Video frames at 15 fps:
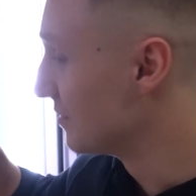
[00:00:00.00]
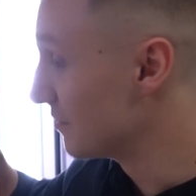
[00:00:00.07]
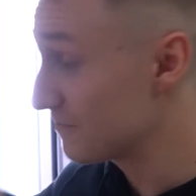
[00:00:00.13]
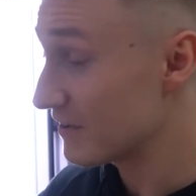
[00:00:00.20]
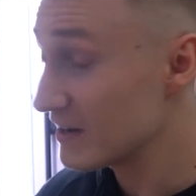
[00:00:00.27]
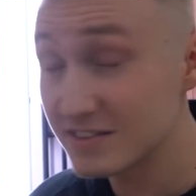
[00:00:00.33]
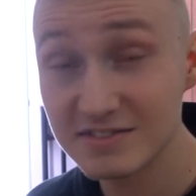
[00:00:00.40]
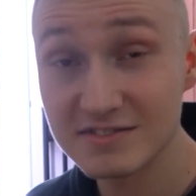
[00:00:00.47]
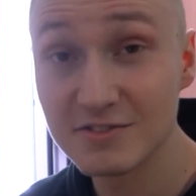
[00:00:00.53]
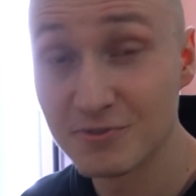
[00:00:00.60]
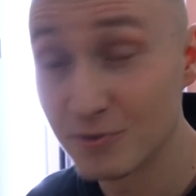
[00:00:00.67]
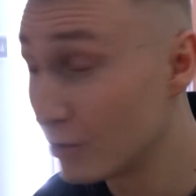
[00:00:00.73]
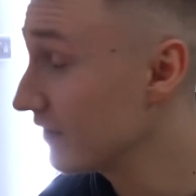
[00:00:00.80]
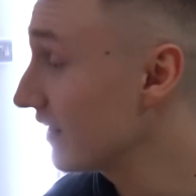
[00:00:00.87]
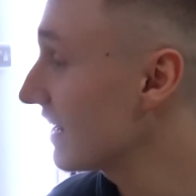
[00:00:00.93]
The first
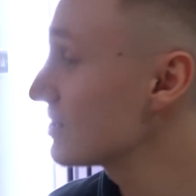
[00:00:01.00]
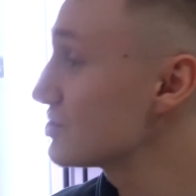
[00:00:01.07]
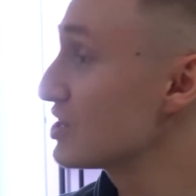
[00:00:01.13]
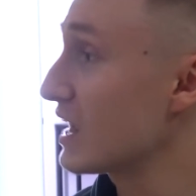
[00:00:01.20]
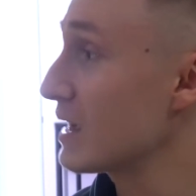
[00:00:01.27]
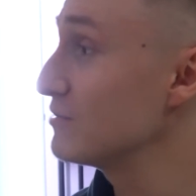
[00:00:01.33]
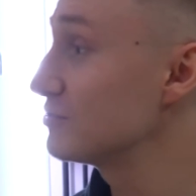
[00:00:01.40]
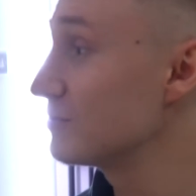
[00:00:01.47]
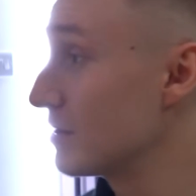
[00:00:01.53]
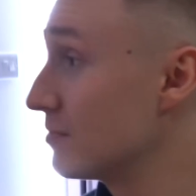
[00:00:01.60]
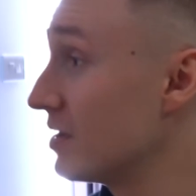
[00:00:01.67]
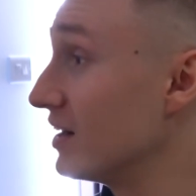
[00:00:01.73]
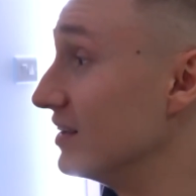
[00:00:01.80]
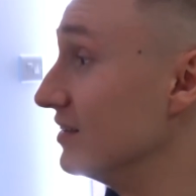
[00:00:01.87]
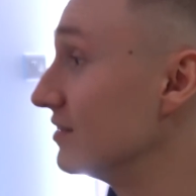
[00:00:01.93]
thought that actually came to my
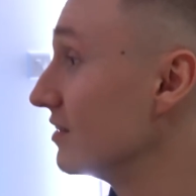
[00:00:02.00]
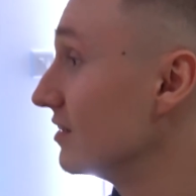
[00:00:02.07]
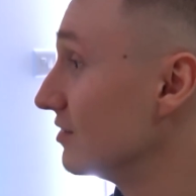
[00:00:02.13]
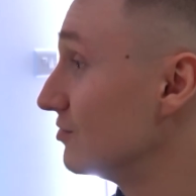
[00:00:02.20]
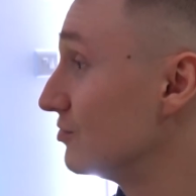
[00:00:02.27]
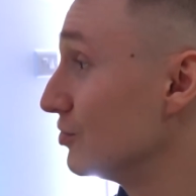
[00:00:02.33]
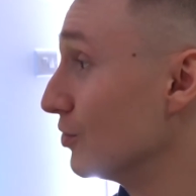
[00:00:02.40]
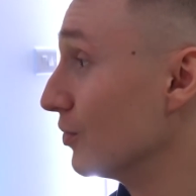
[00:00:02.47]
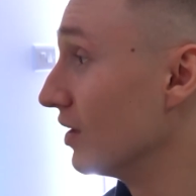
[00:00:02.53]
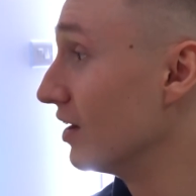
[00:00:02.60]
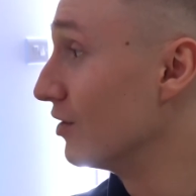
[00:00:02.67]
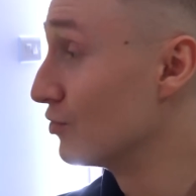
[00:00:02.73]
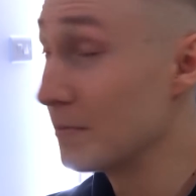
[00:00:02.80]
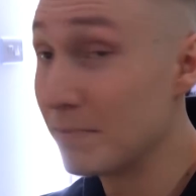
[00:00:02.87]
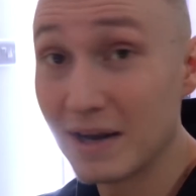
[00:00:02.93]
mind to
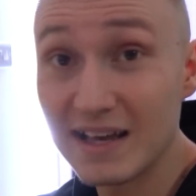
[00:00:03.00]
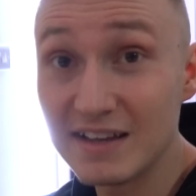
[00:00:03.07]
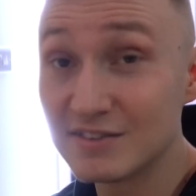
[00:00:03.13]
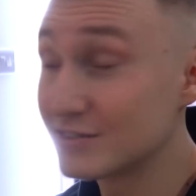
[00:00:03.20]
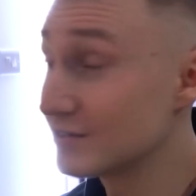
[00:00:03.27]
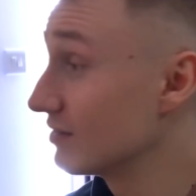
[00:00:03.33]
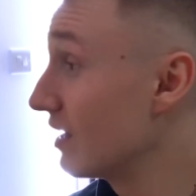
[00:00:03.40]
uh, replace